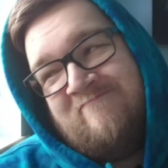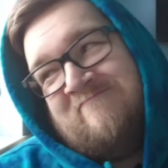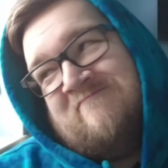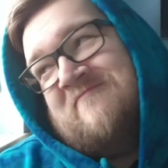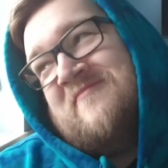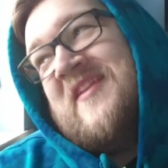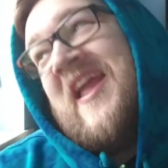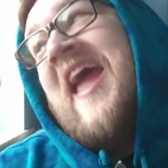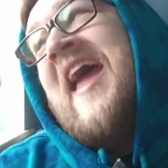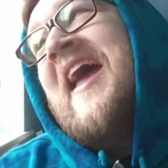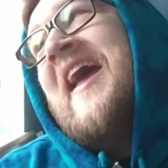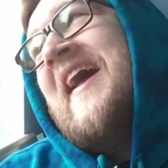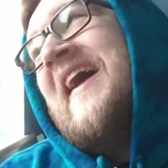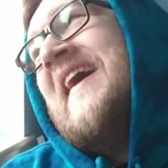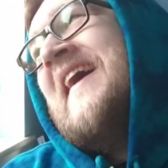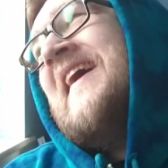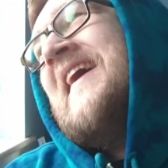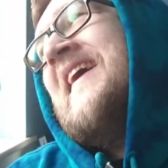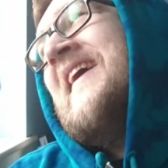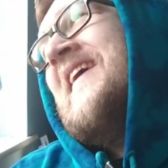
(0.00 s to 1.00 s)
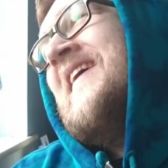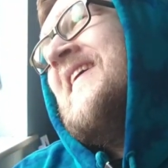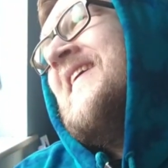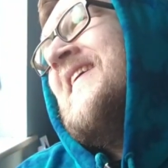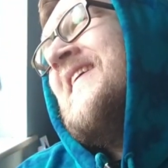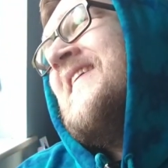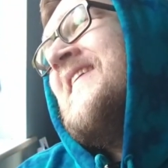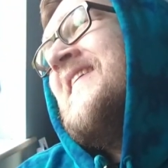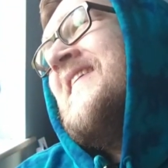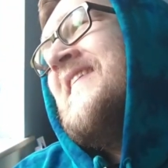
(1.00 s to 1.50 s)

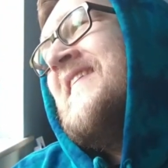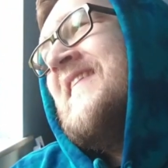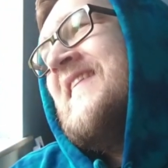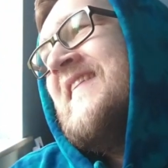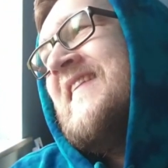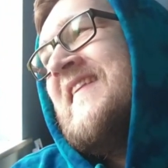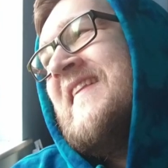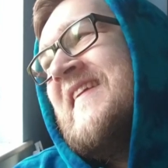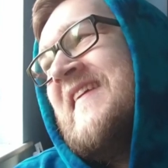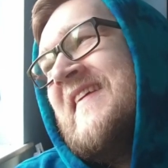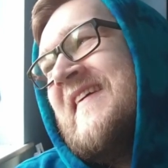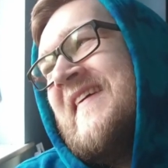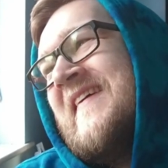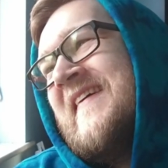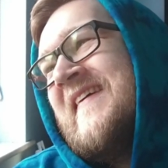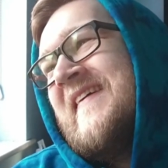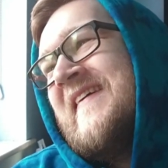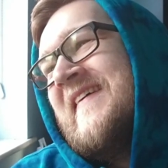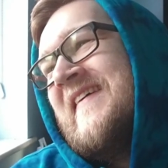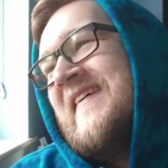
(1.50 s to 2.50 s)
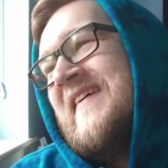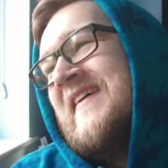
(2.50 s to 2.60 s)
[no speech]